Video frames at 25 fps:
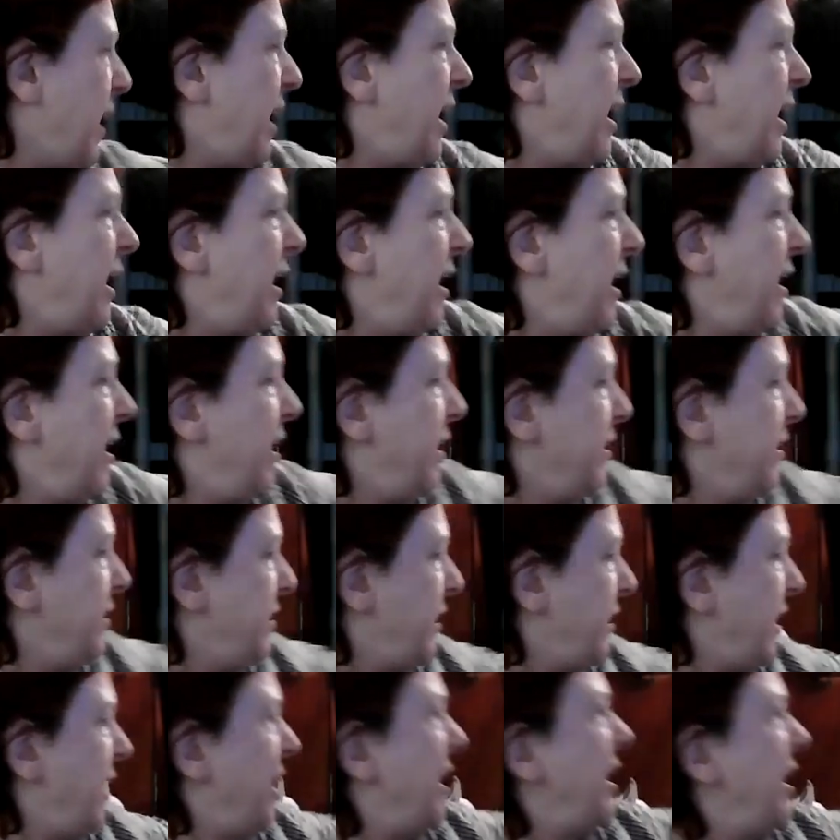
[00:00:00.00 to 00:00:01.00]

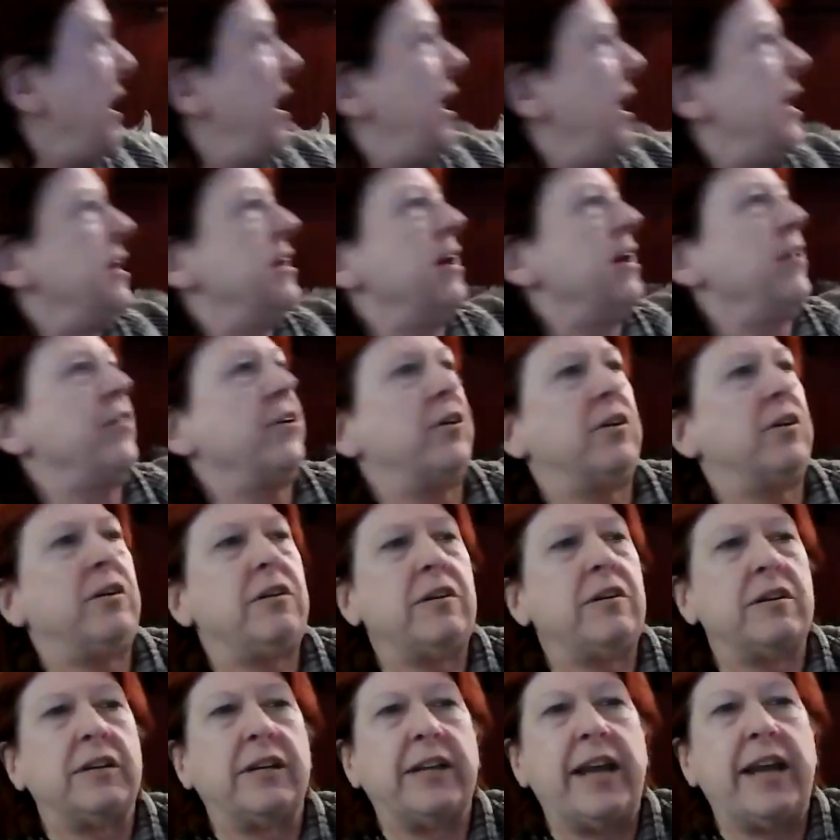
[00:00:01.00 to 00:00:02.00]
And another
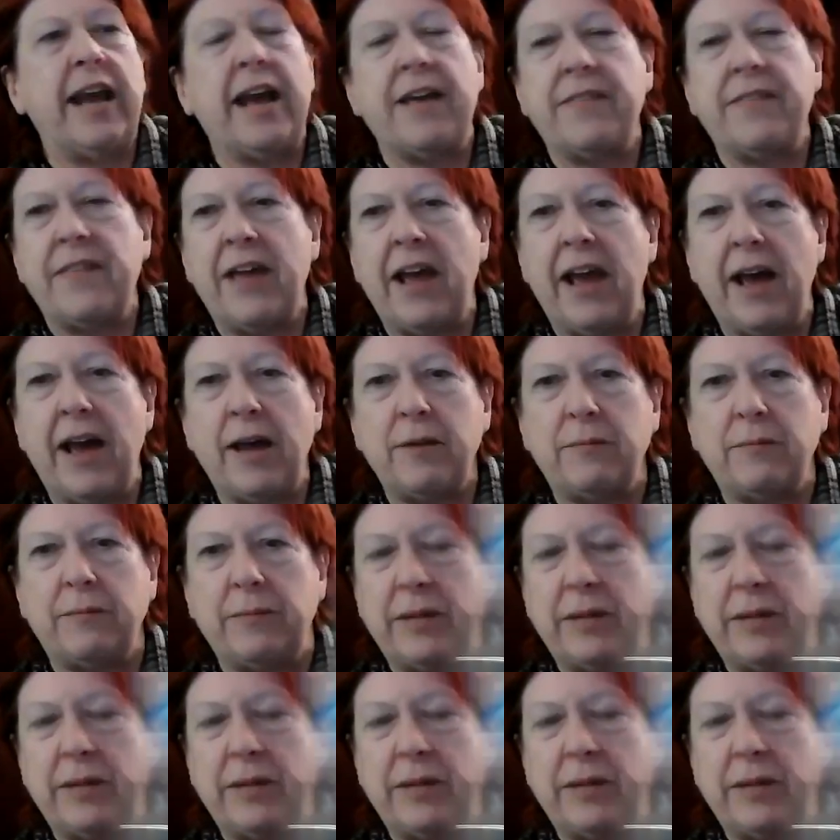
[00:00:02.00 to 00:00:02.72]
cat in the hat,